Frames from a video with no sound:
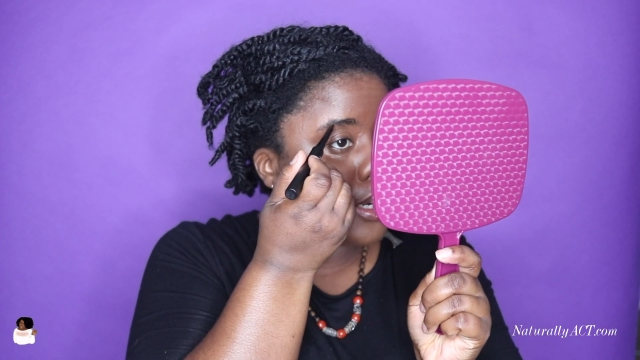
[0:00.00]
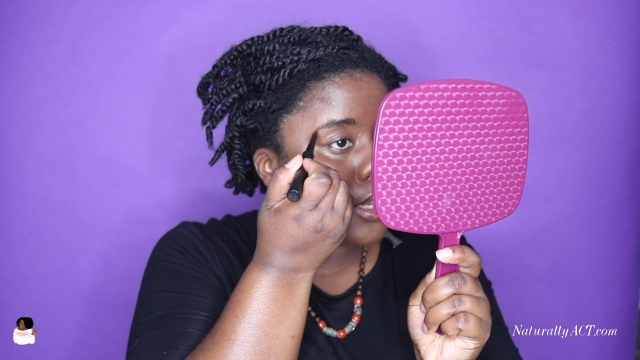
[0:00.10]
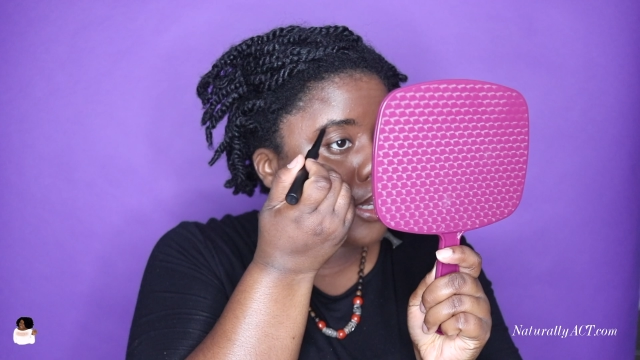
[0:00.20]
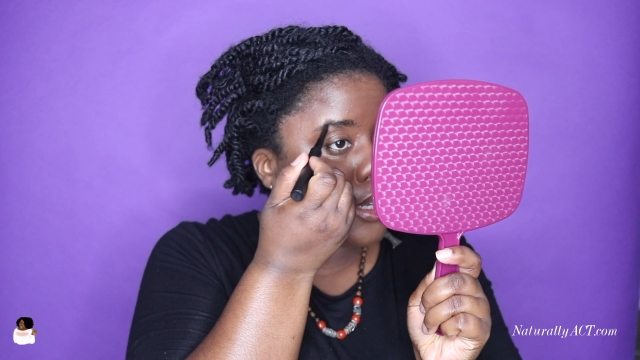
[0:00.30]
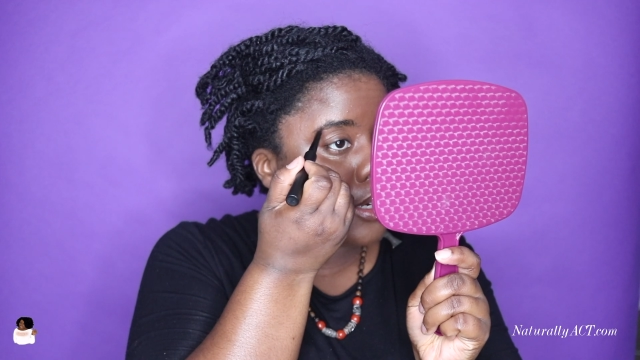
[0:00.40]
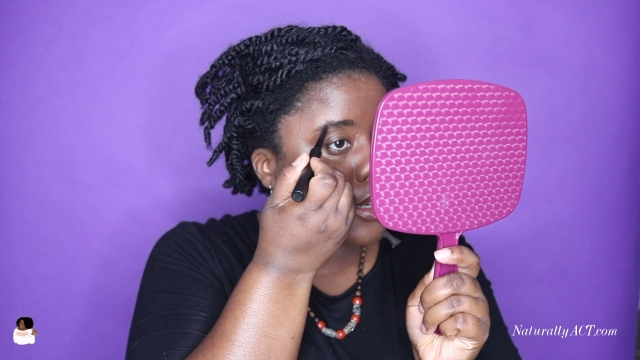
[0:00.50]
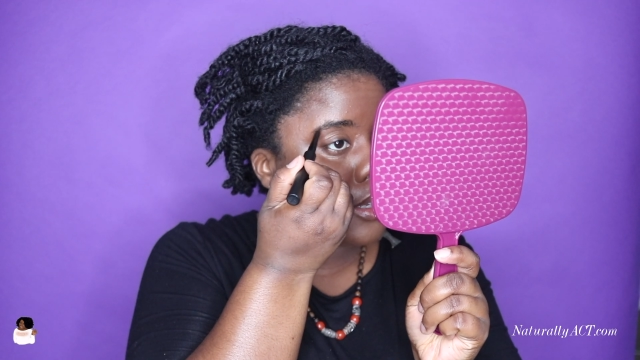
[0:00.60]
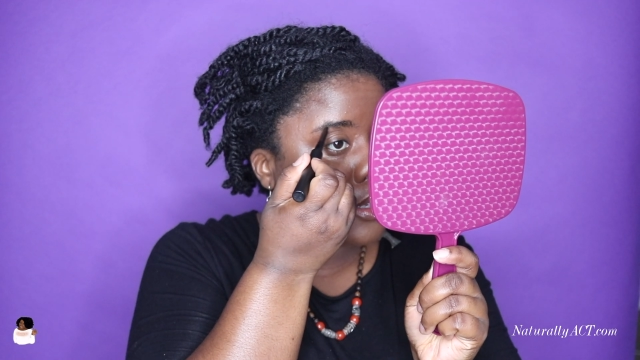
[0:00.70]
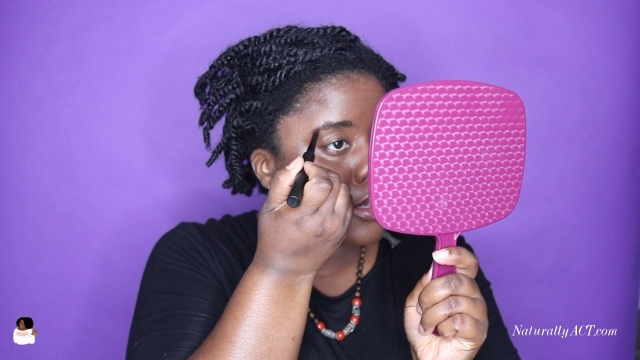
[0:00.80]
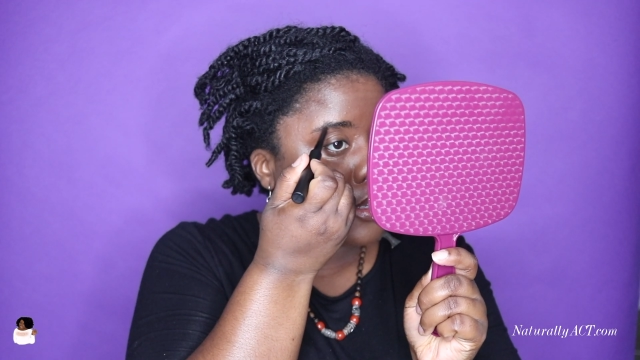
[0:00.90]
need.
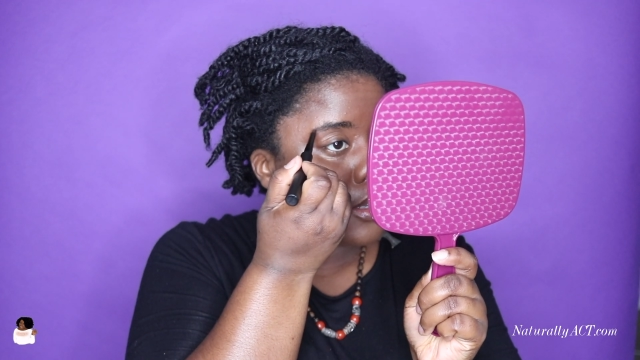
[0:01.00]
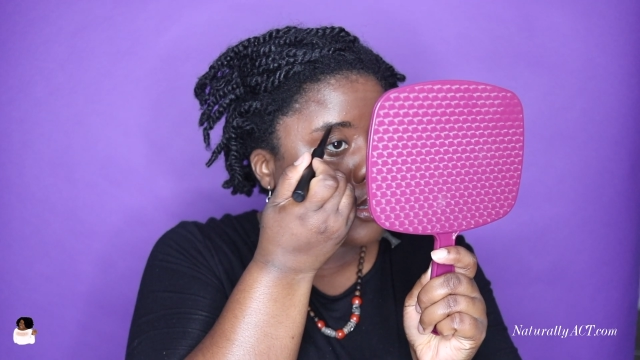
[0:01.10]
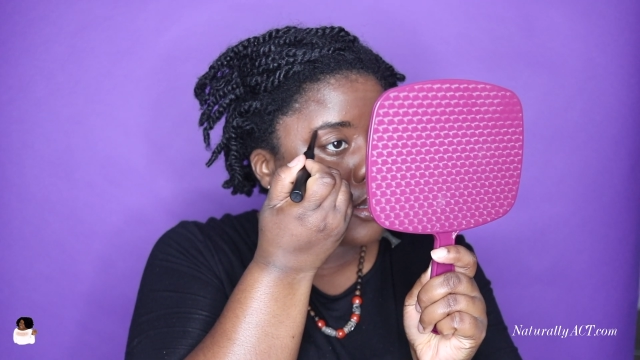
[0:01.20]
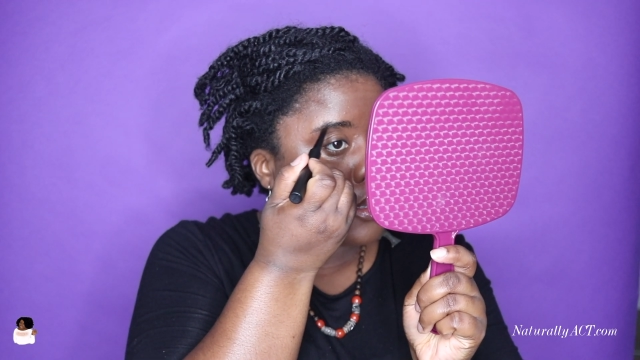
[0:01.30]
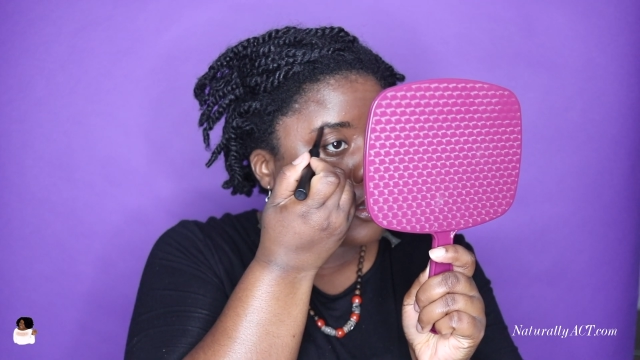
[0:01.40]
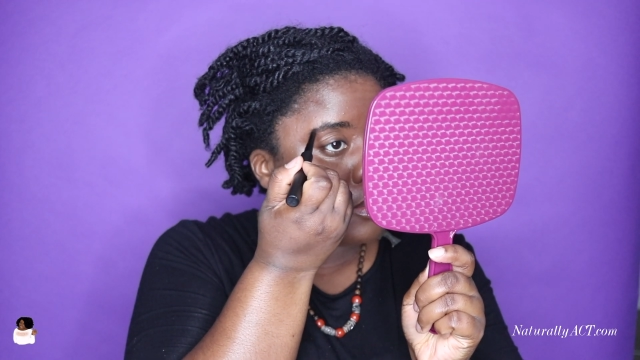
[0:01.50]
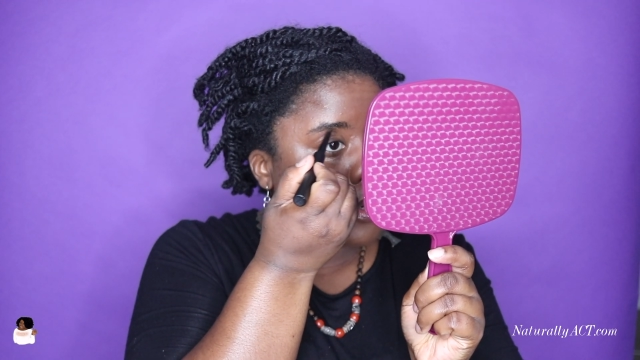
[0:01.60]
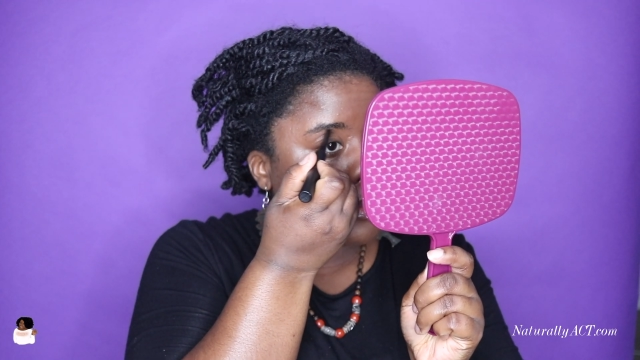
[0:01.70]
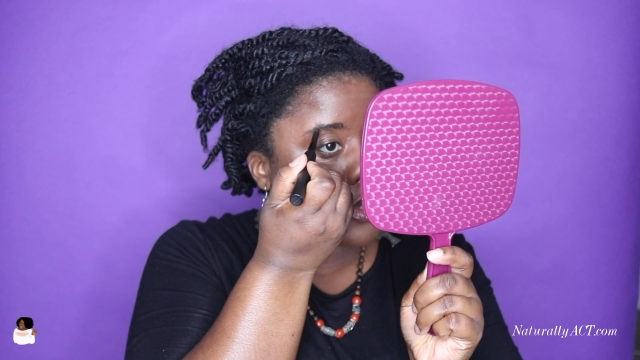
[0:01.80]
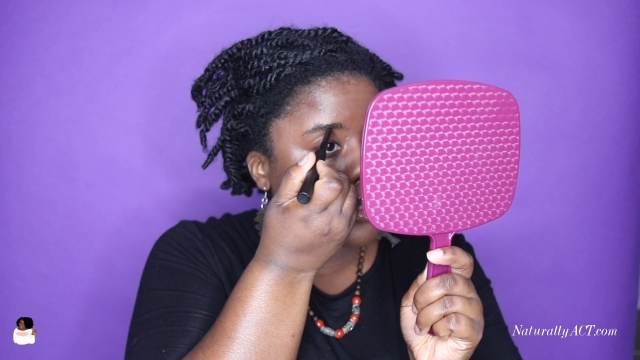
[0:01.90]

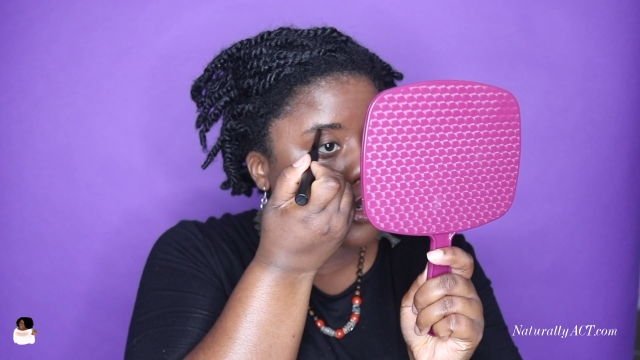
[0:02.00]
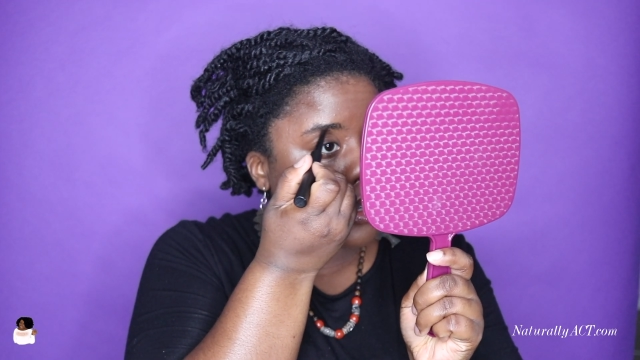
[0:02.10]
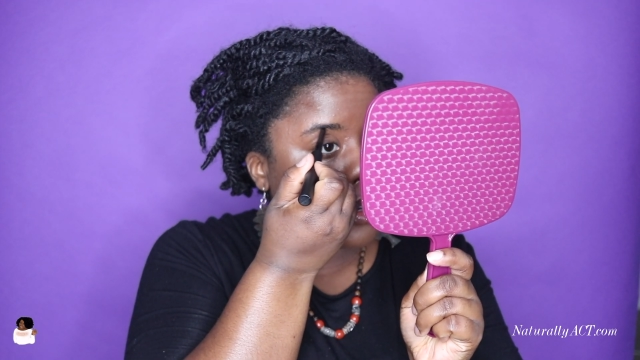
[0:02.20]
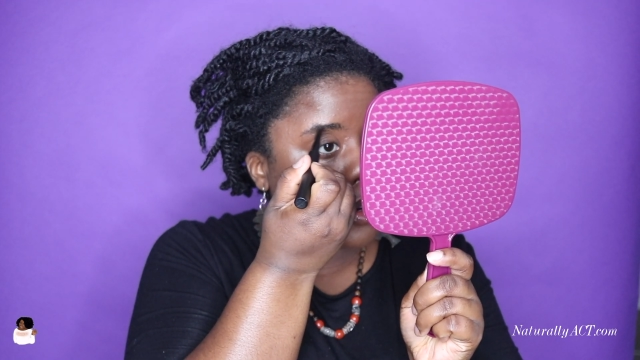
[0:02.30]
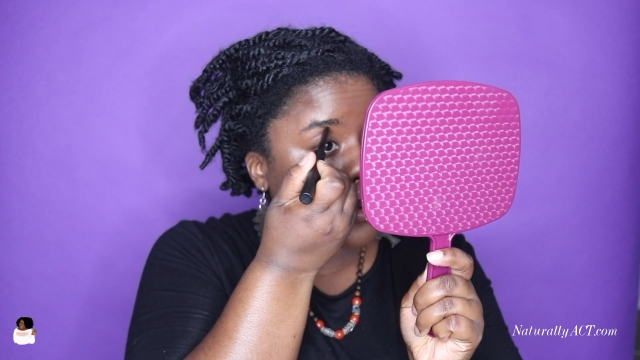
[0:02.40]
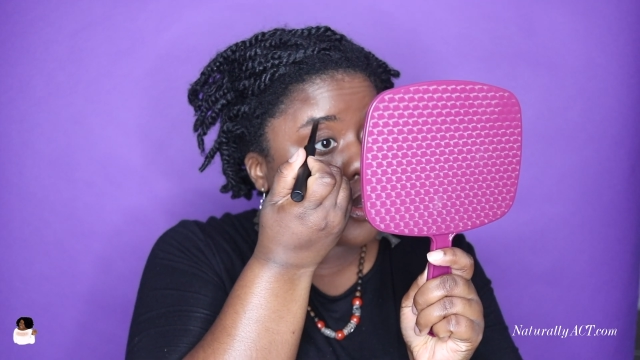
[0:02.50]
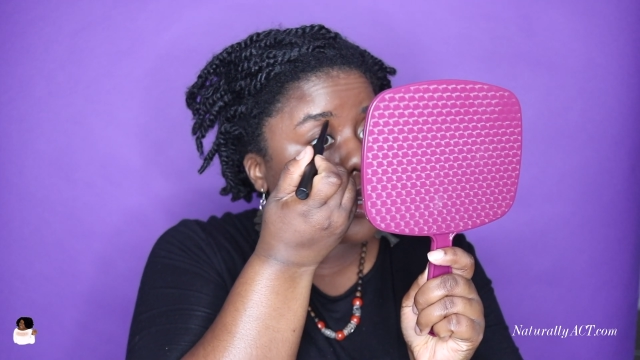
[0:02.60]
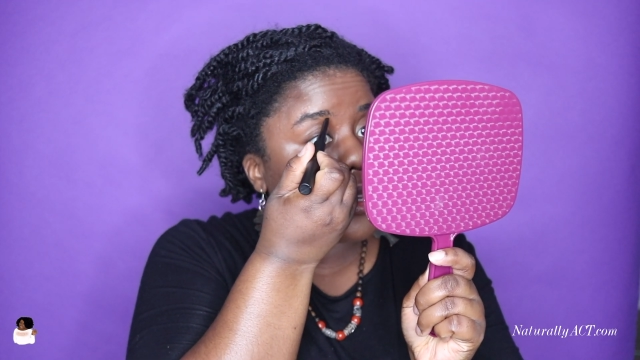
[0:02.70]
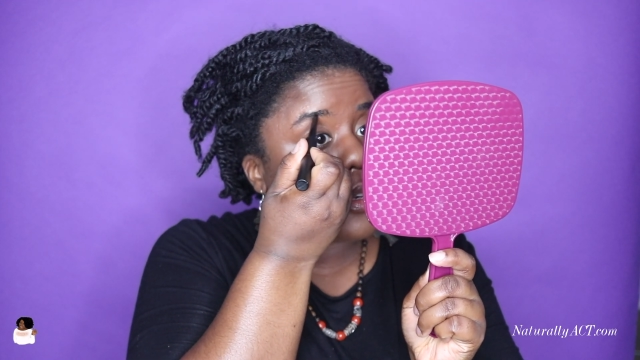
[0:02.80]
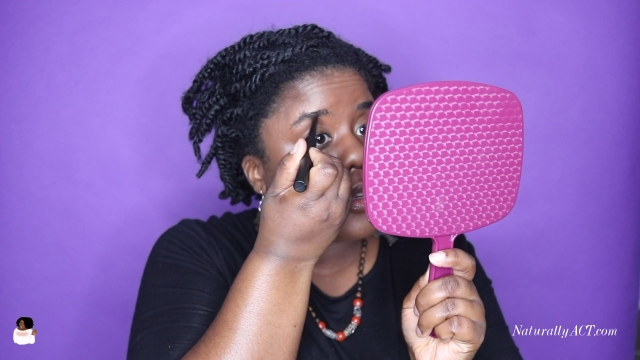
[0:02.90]
But I'm just gonna go
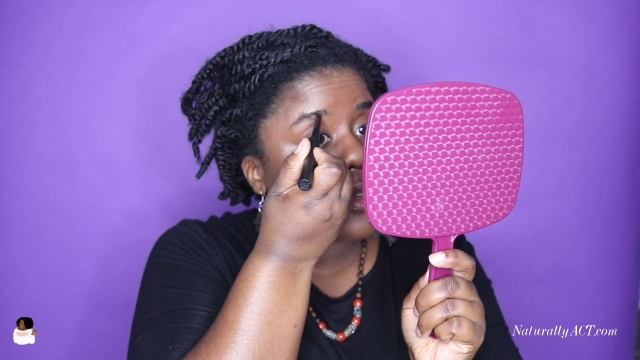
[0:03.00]
in